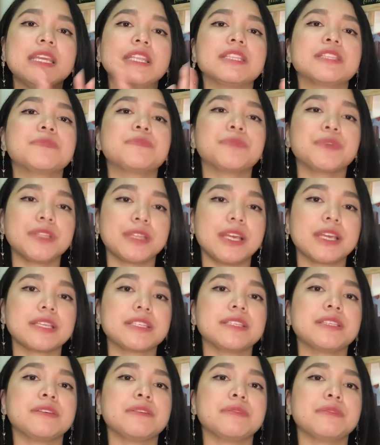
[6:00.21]
It
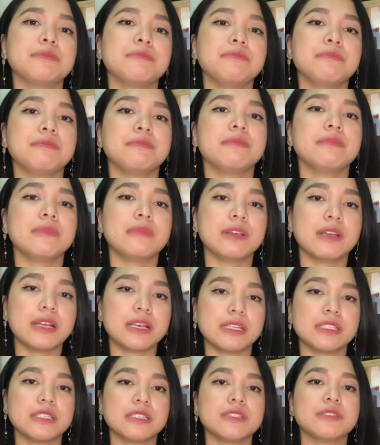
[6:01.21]
protects you
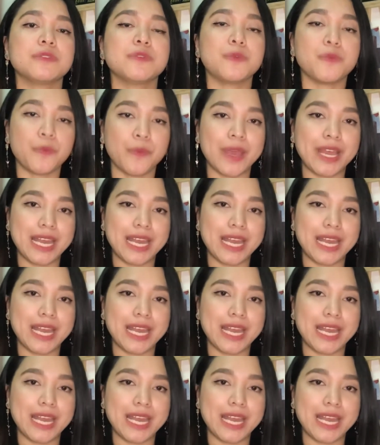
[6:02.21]
as well.